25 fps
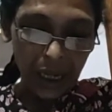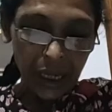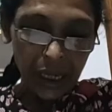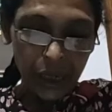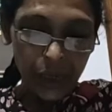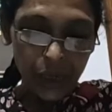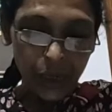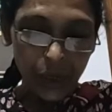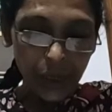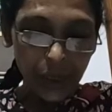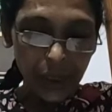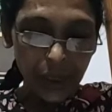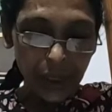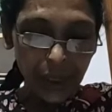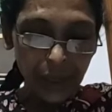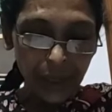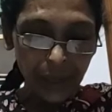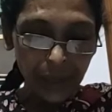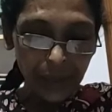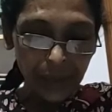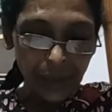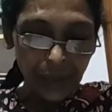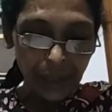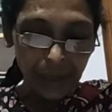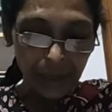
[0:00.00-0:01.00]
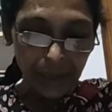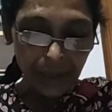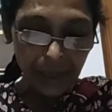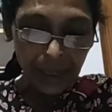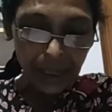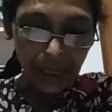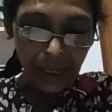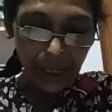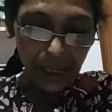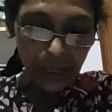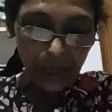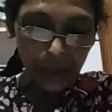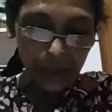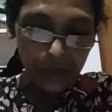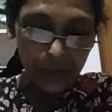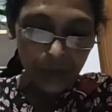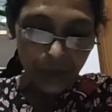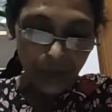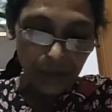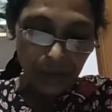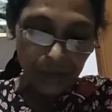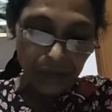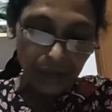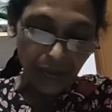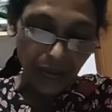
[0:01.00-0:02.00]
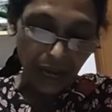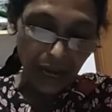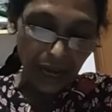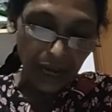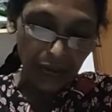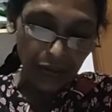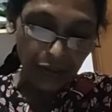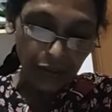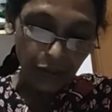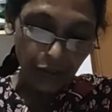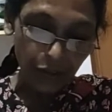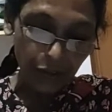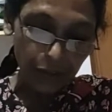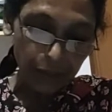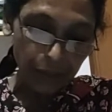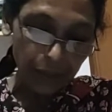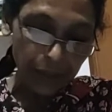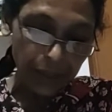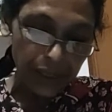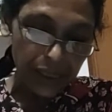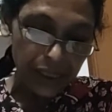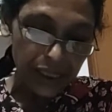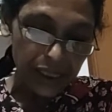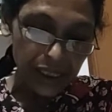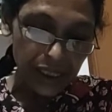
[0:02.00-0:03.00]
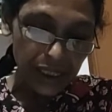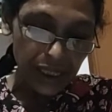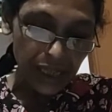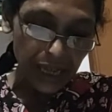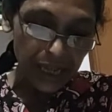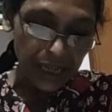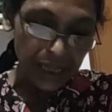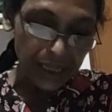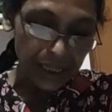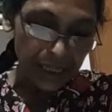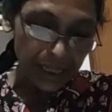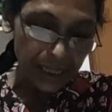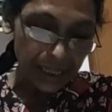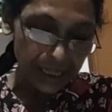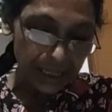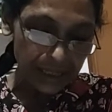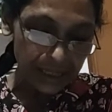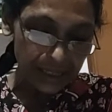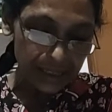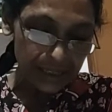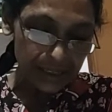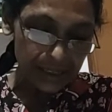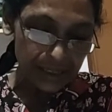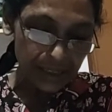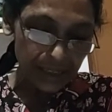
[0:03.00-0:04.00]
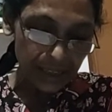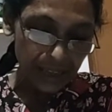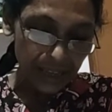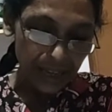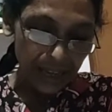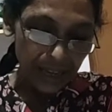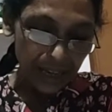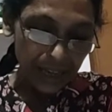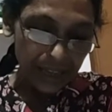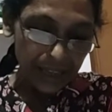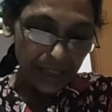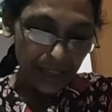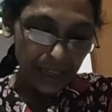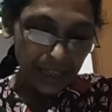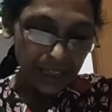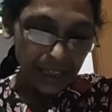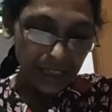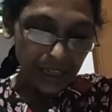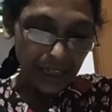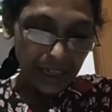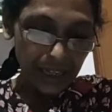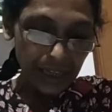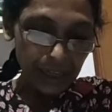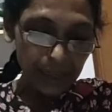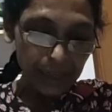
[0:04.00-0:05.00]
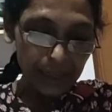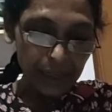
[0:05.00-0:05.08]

So here we are making use of that for person and things that can